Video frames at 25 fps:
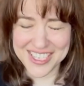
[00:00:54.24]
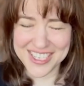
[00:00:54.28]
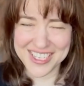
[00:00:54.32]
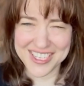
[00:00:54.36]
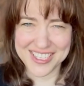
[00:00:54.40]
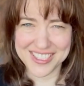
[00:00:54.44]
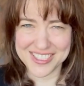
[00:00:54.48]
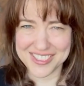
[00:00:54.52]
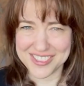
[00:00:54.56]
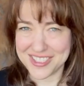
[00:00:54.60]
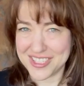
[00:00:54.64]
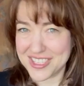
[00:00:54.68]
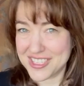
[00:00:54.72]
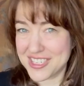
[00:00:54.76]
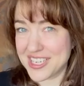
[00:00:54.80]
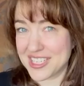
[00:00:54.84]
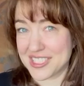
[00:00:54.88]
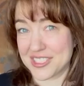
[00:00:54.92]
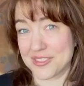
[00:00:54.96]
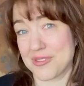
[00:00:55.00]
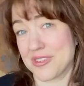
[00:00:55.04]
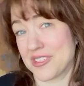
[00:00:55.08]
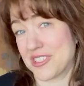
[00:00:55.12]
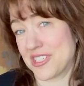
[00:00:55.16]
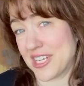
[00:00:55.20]
So the next
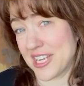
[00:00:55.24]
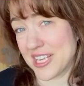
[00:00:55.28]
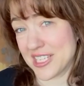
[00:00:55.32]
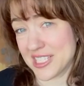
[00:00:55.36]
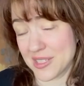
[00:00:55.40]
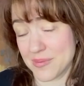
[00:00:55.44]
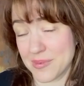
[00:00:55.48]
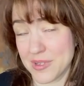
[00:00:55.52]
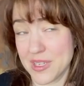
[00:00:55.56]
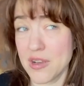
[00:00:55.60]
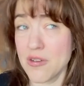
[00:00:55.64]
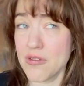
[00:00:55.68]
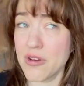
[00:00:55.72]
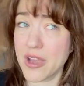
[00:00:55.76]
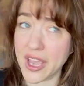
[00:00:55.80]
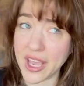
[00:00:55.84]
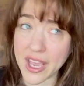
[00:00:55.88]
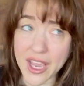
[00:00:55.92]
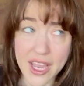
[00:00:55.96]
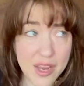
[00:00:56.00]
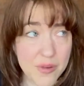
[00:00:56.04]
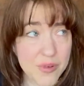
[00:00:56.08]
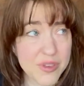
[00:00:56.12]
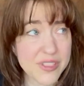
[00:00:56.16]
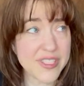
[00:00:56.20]
question has to be,
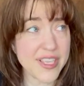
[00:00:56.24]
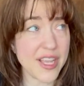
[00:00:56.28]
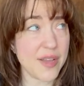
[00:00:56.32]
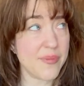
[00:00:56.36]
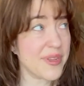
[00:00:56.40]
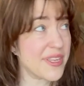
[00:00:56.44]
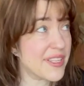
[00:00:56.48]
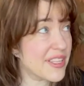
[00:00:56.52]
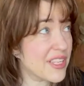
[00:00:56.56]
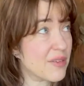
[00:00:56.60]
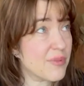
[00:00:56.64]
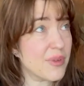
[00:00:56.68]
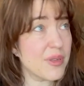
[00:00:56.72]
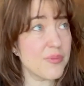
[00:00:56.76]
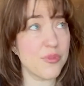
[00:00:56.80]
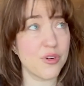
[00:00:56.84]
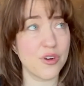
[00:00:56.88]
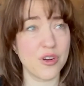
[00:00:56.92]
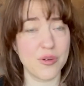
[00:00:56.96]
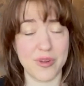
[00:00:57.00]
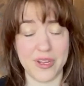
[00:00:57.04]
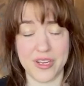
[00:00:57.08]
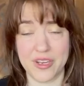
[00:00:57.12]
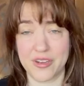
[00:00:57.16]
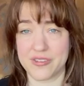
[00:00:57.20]
okay, well, tell me a little bit more
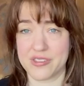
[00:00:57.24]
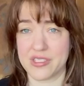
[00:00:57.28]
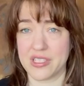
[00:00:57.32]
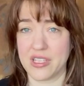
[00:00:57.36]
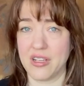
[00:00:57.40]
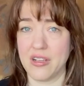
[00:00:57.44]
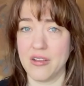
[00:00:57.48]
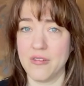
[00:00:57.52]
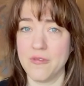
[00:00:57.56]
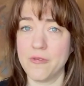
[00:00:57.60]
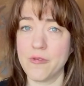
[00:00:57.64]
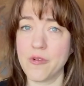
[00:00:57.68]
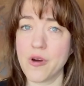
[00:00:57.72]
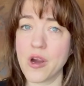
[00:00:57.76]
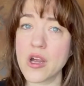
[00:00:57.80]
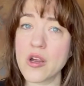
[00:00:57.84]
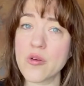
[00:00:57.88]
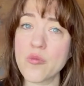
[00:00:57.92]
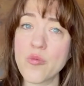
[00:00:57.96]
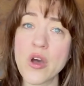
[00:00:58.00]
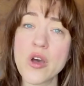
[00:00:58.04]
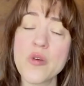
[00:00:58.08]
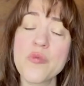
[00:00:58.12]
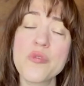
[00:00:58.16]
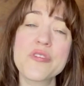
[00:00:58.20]
about yourself.
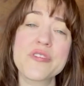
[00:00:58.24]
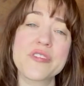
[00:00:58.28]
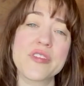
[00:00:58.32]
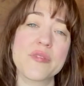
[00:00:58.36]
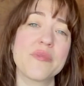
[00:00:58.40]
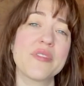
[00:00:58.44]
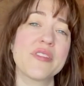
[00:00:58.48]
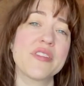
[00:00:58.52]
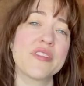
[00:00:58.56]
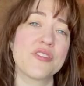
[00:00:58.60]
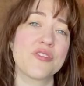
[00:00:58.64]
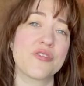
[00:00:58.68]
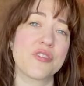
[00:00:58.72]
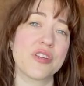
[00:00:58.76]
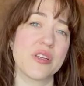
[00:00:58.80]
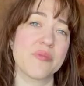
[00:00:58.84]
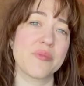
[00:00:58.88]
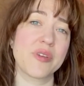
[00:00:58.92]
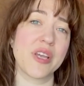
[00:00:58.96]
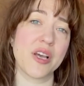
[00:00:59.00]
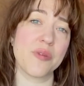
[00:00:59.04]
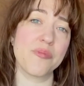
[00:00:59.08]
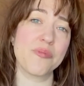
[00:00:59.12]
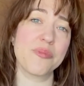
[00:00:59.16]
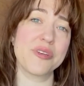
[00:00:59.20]
What were some of the dream
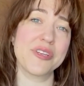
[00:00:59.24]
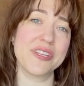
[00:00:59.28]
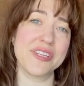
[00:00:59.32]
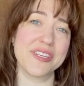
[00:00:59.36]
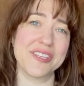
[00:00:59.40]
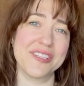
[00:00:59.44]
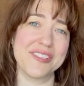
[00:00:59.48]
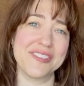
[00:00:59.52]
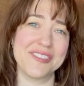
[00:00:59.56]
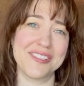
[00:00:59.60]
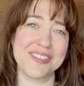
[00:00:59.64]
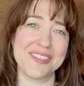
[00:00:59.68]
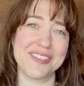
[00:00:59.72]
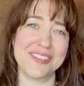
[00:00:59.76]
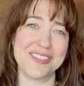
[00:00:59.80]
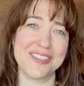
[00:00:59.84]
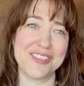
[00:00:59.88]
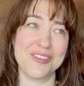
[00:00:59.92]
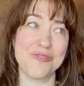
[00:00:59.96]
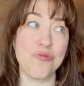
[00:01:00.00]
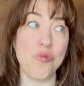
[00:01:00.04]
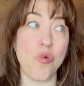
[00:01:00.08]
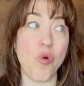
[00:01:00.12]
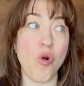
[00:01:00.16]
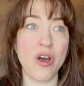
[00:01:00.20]
companies
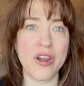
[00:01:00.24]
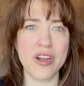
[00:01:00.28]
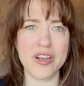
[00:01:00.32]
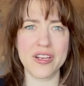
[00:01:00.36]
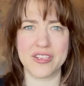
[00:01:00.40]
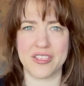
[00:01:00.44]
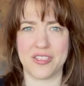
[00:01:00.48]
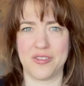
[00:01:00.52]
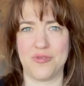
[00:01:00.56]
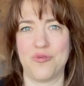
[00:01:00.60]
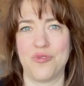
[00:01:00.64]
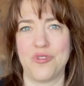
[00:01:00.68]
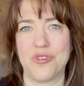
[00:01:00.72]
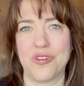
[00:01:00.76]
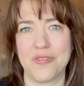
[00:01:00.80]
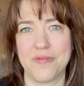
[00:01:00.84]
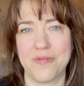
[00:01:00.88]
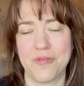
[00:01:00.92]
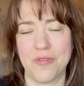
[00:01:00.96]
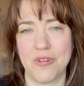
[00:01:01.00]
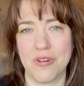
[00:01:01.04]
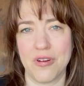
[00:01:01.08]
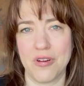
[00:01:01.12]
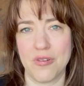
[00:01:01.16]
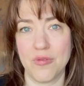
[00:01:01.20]
you wanted to work for?